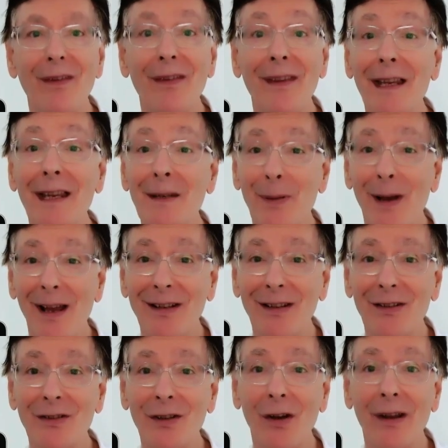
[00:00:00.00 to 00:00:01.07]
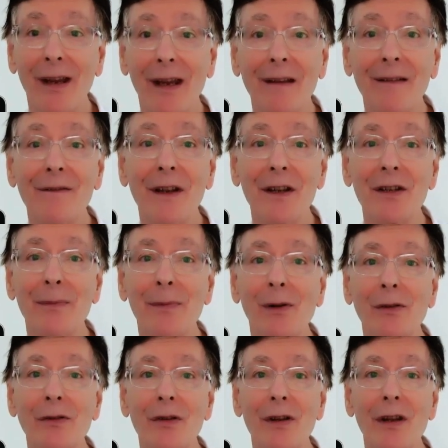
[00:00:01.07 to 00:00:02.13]
These patterns are
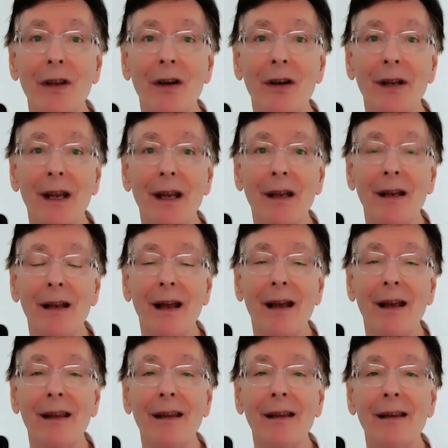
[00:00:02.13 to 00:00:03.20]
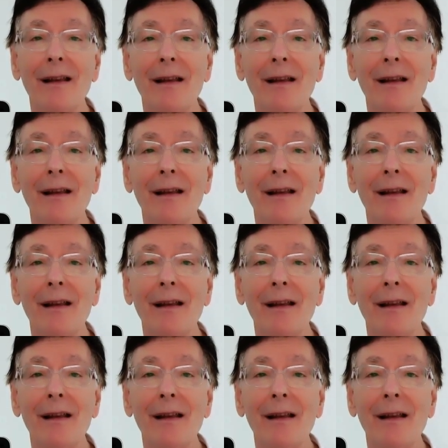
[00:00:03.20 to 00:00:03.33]
invisible to the unaided eye,